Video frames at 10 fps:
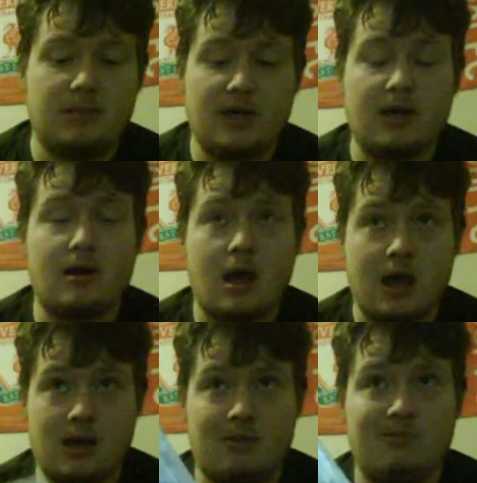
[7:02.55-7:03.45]
But yeah,
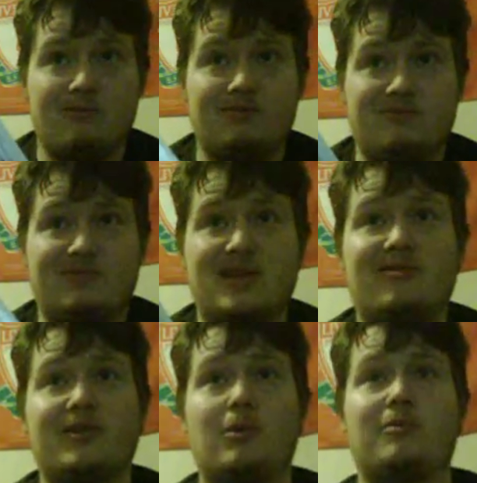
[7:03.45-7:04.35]

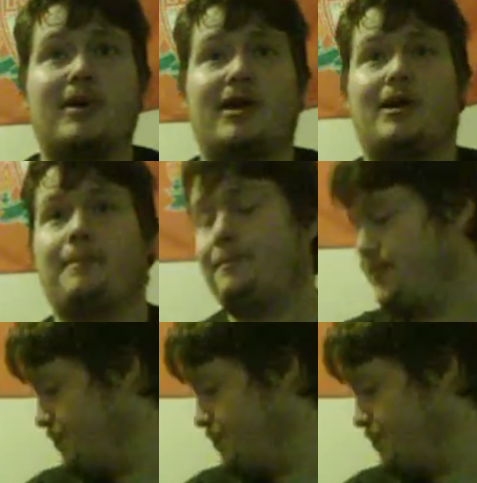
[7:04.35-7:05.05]
definitely worth picking up.